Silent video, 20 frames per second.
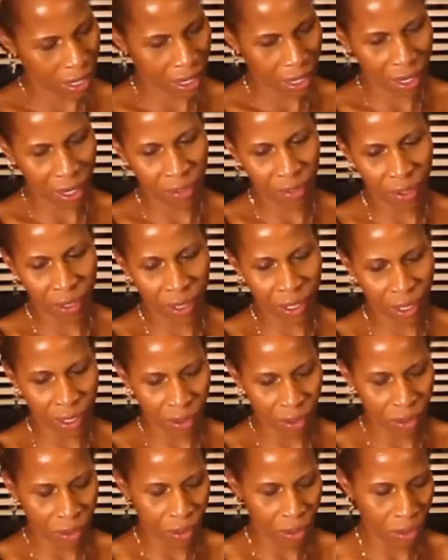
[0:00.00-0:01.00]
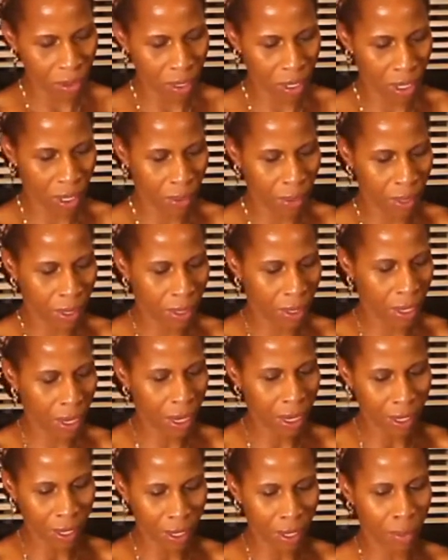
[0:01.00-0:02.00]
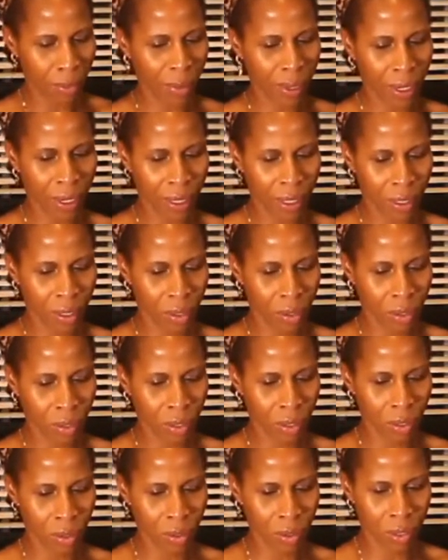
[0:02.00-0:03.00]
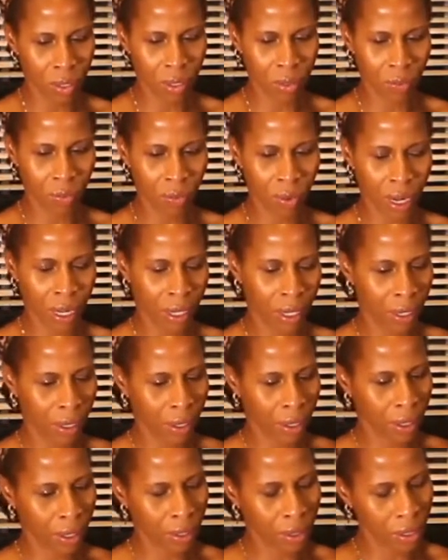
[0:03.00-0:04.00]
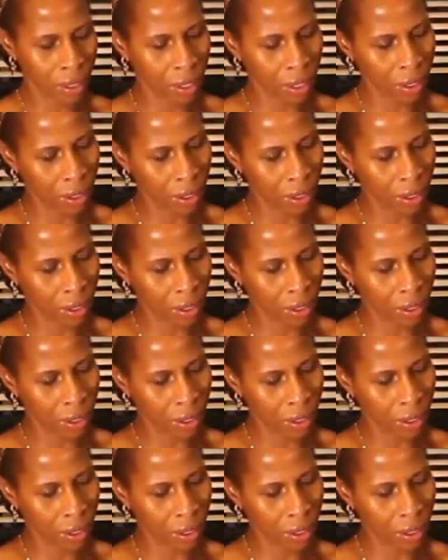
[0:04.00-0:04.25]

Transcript: I really don't use liquid liner, but I do use regular. So